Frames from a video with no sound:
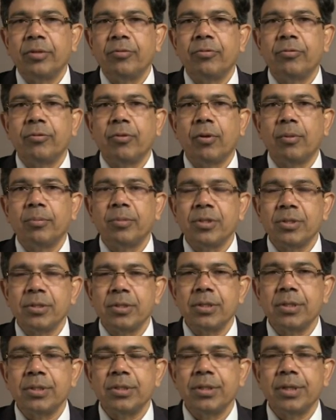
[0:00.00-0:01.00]
from the
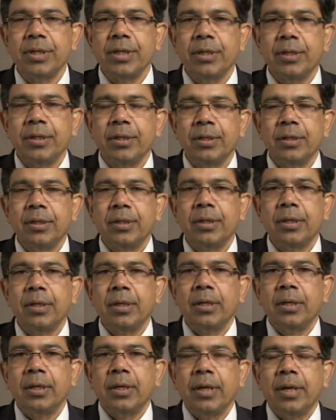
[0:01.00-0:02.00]
surgery
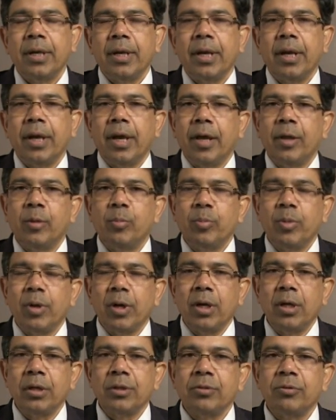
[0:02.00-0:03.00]
and
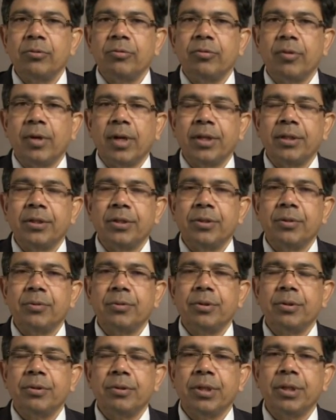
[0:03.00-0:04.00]
part to
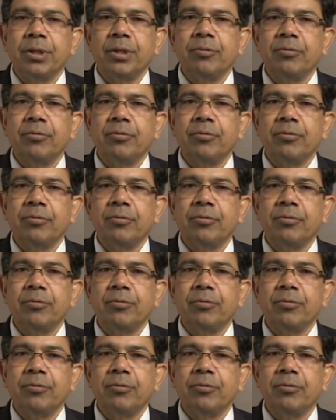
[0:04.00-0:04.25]
fine-tune your kidney